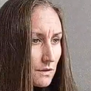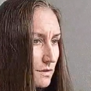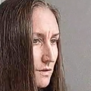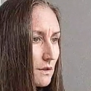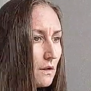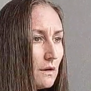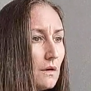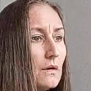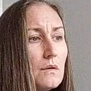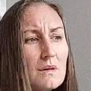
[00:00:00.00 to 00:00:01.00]

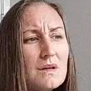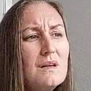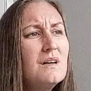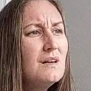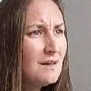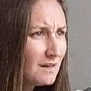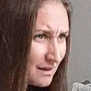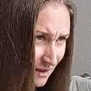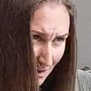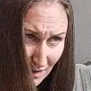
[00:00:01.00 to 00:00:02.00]
So
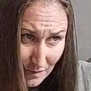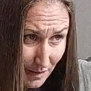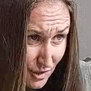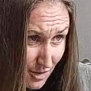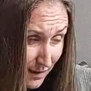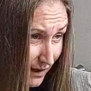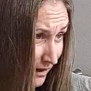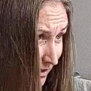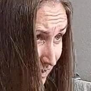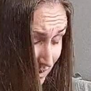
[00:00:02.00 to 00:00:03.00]
make sure my
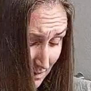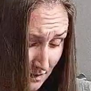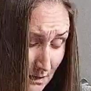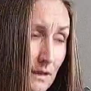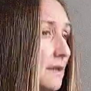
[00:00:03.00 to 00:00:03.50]
hair is